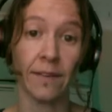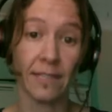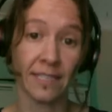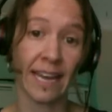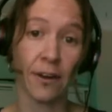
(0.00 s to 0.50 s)

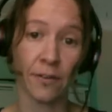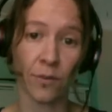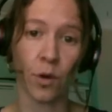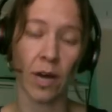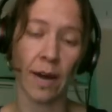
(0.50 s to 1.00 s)
say
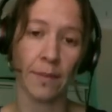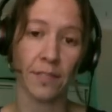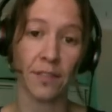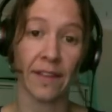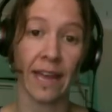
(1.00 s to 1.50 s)
over what
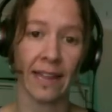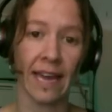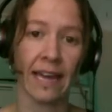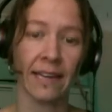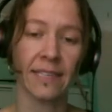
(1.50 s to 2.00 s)
happens on that
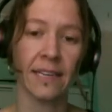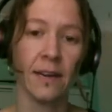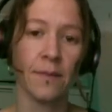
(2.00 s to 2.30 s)
land.